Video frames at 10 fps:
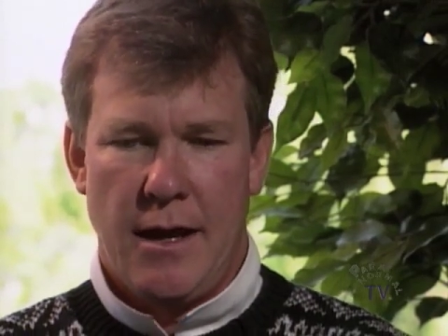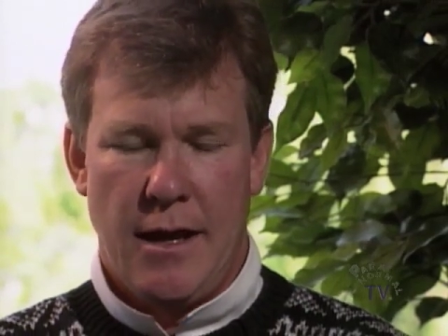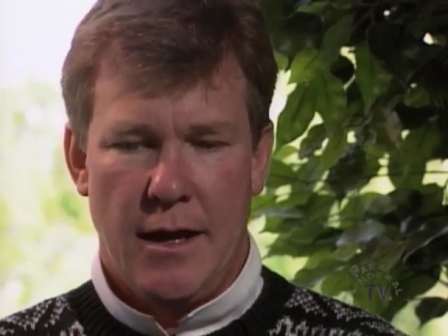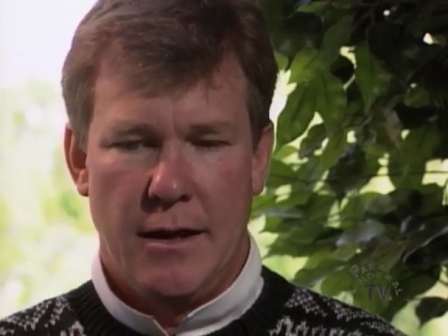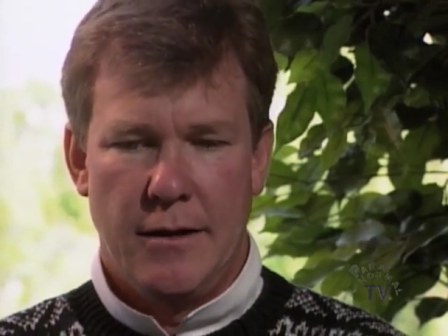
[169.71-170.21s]

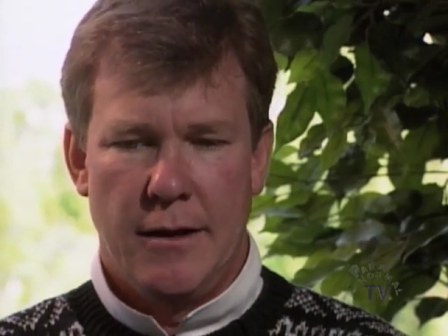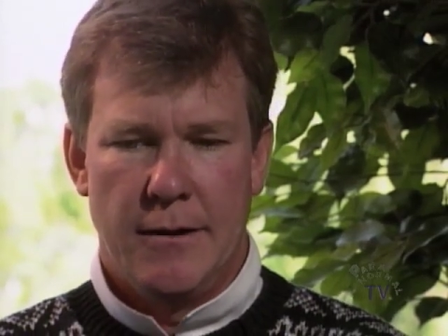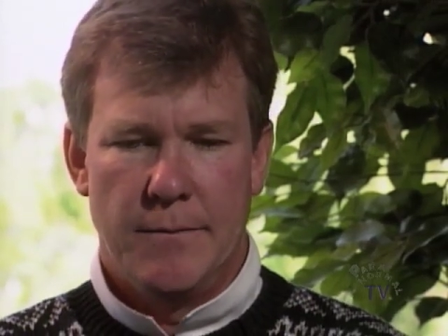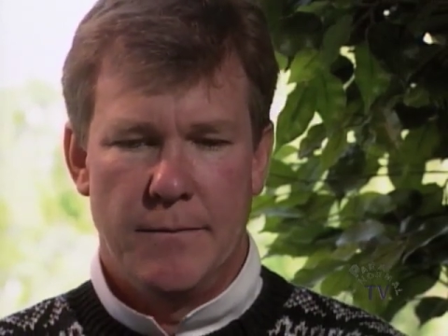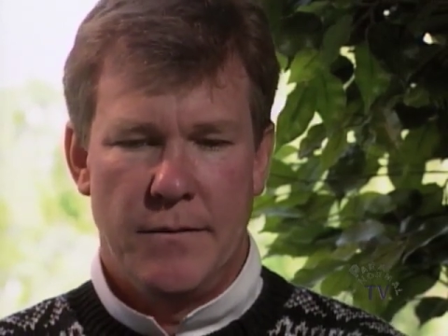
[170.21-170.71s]
And
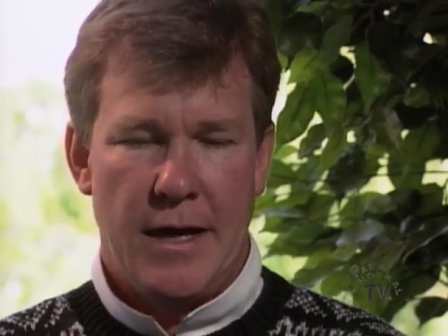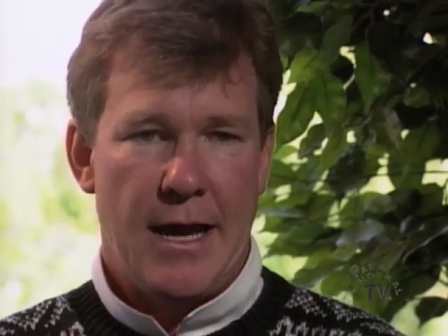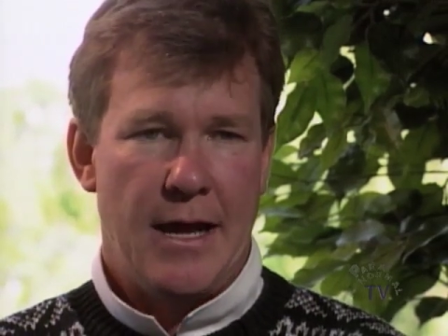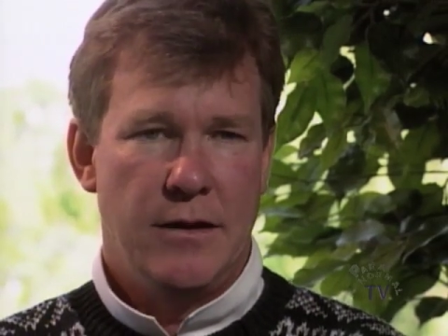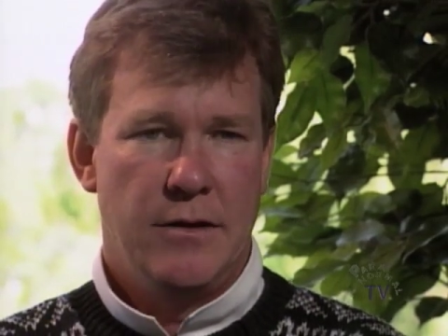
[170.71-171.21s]
um,
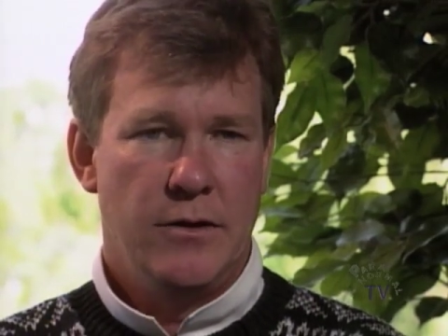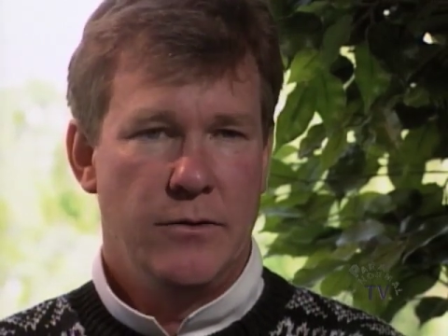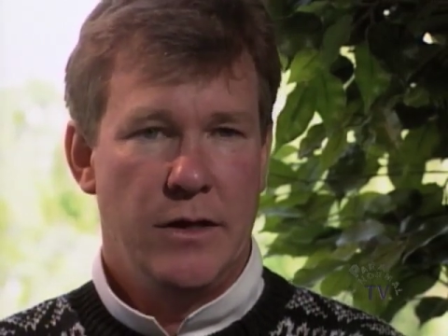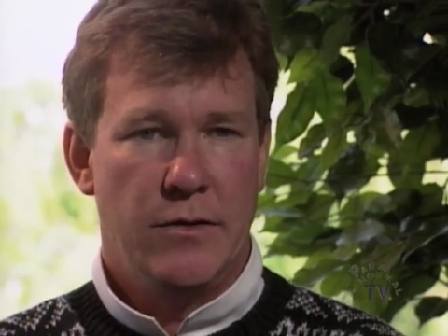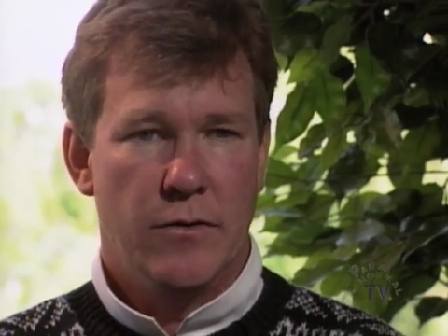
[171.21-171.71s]
they had to
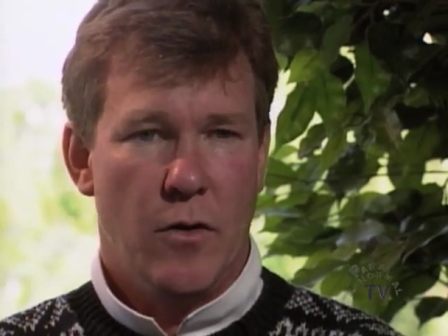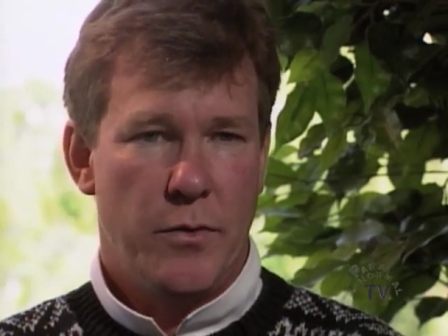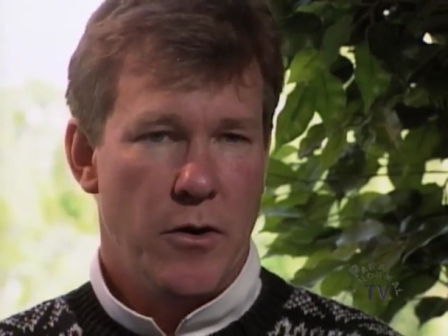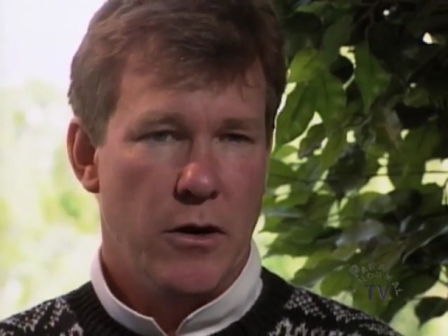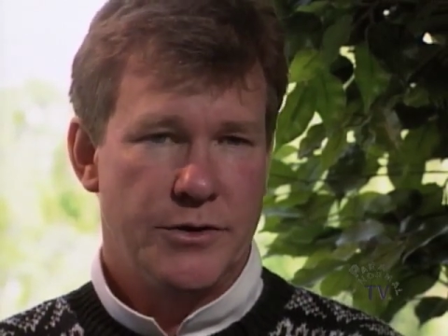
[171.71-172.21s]
do either
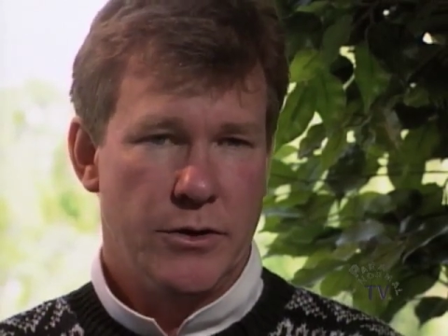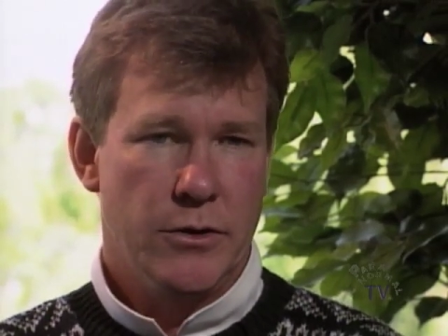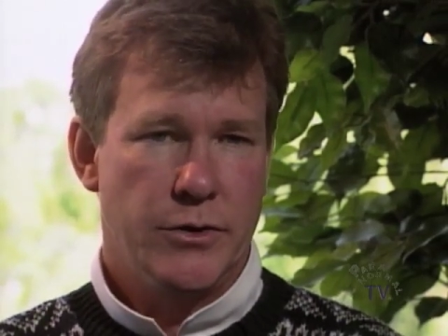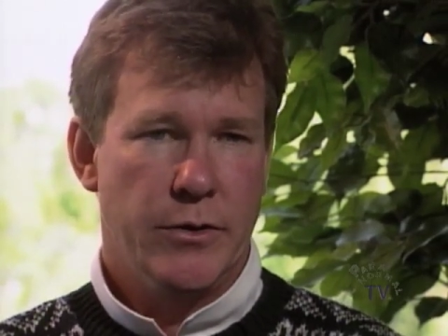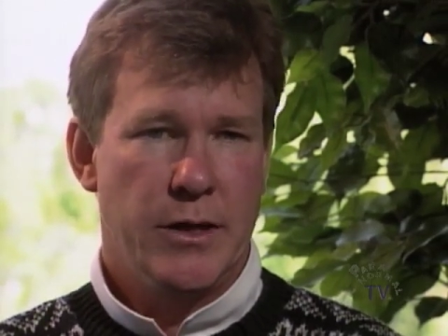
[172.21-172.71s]
open heart
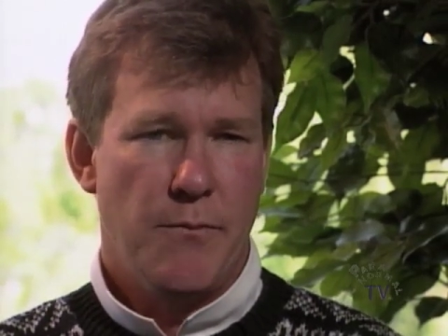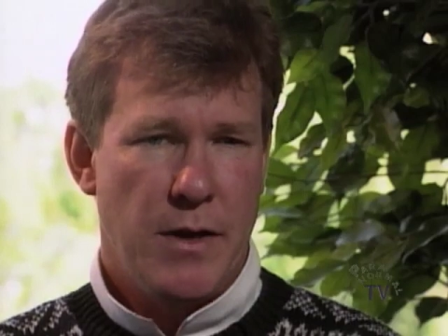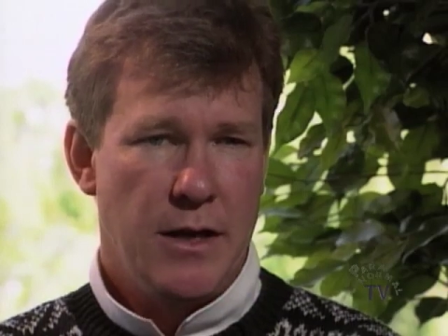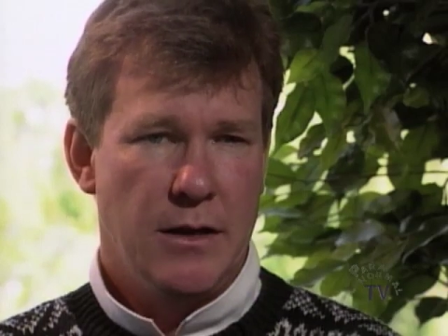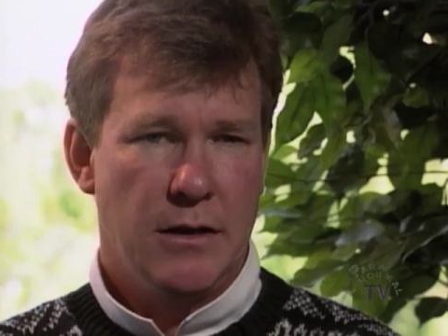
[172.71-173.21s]
surgery
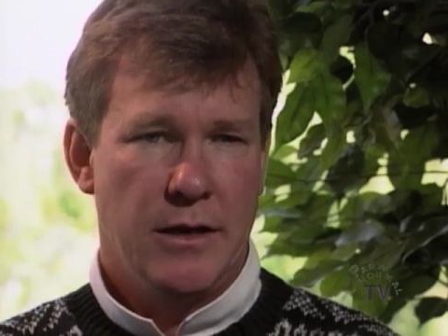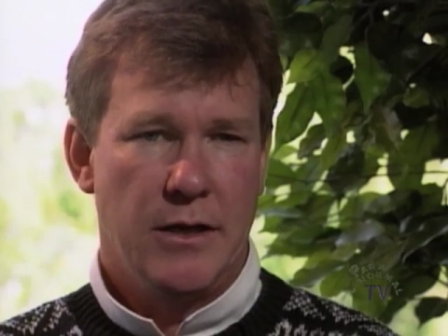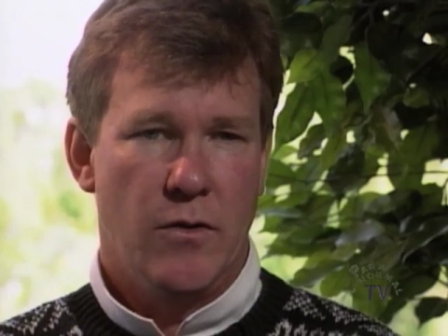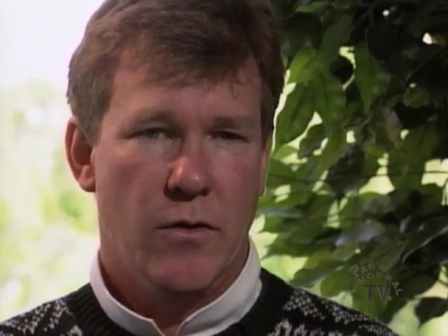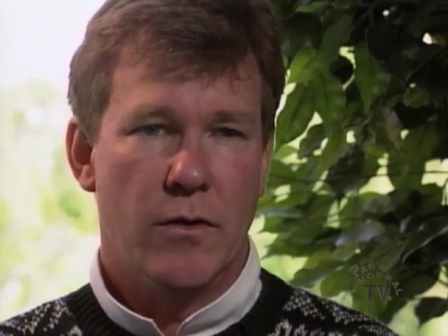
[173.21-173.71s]

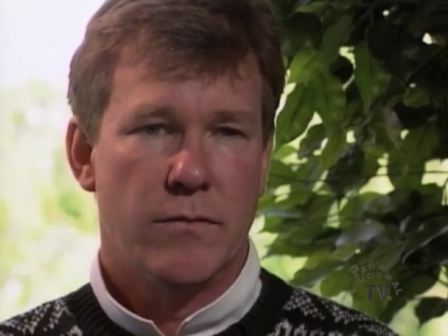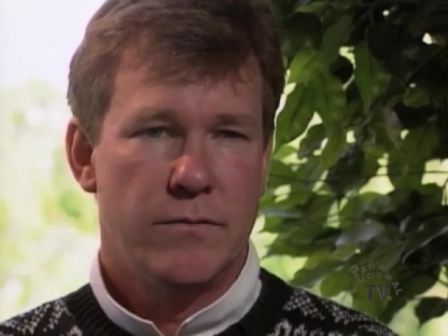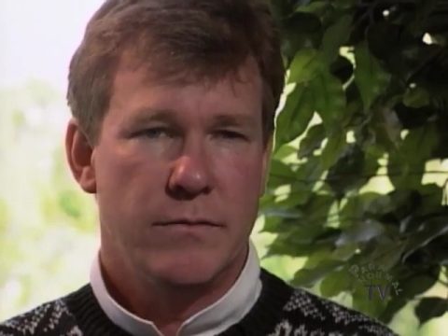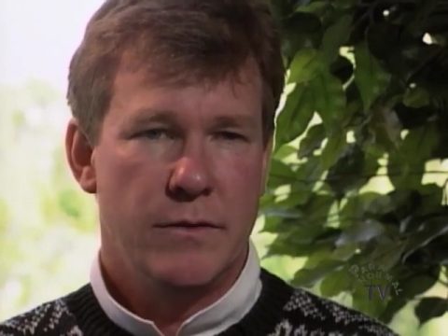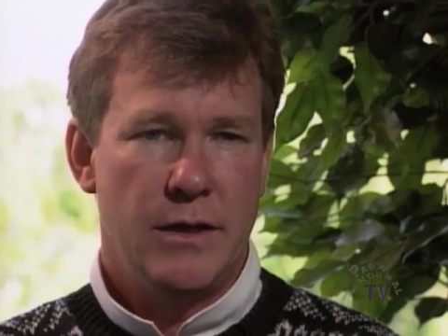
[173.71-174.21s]
immediately or
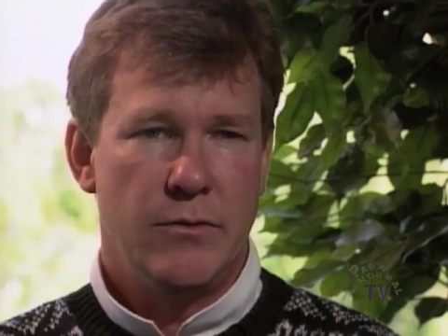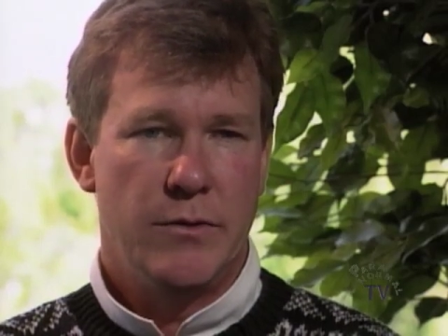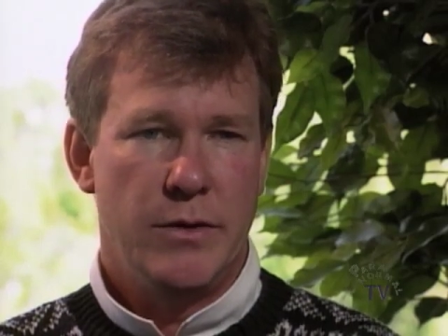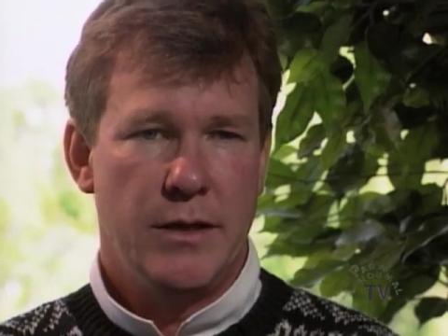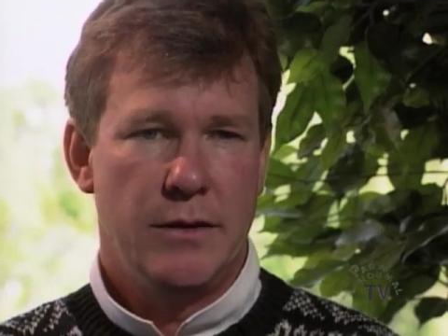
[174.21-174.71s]
he
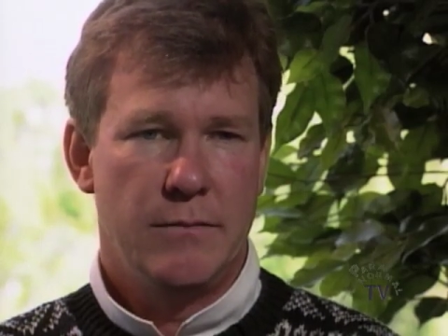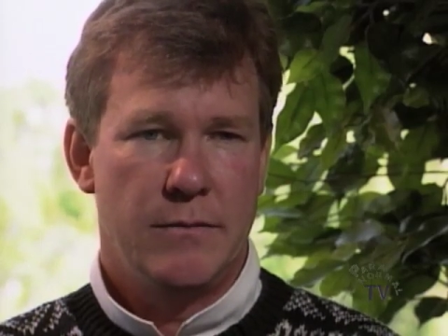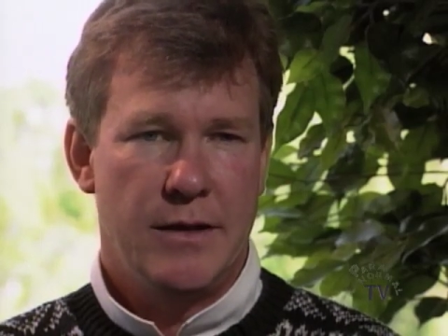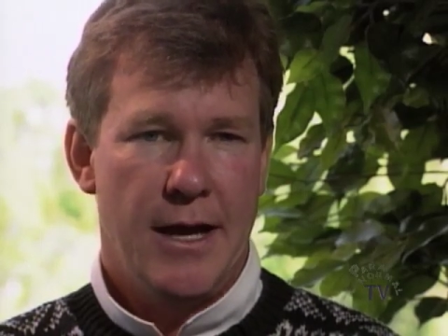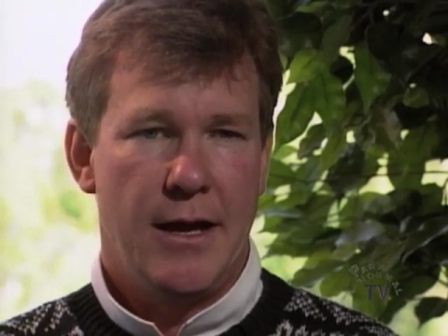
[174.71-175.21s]
would be
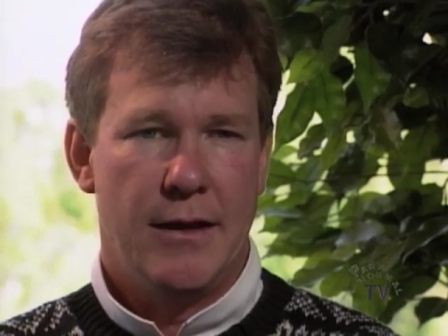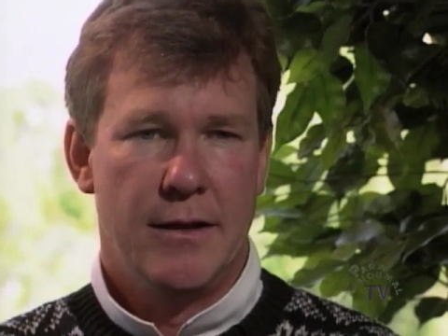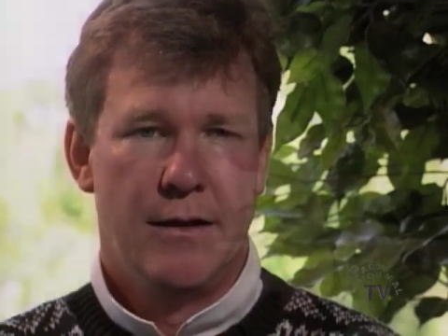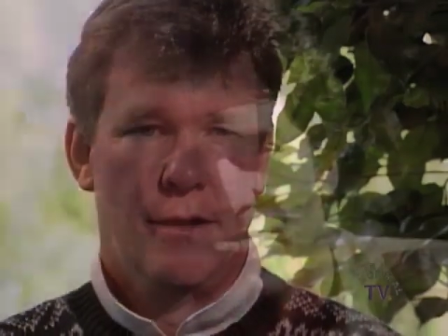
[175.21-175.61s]
dead.